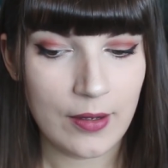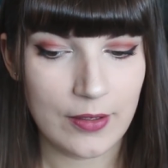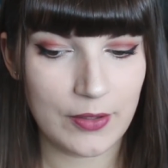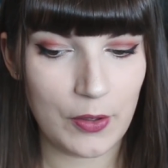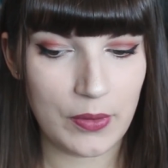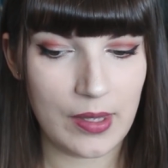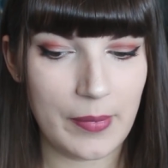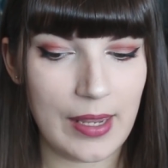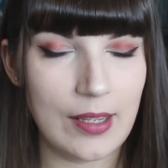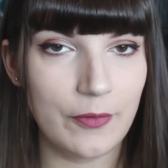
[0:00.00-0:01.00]
So they
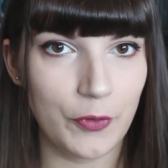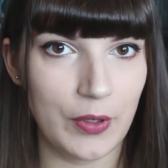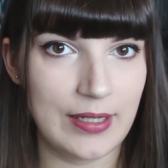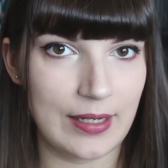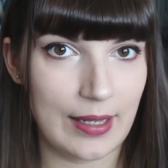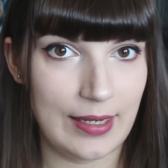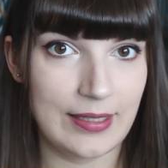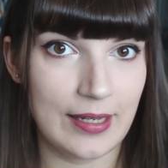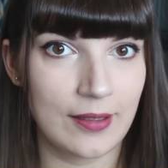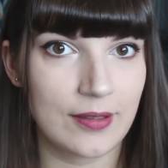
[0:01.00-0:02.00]
may avoid
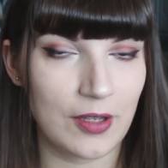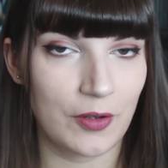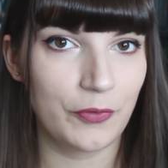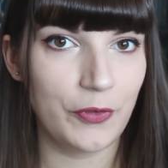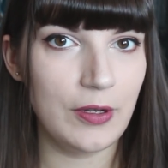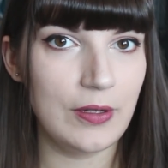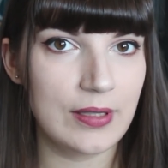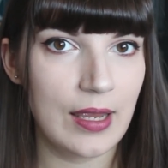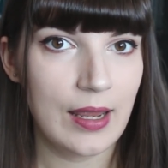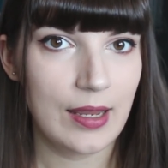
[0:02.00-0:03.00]
eating certain foods.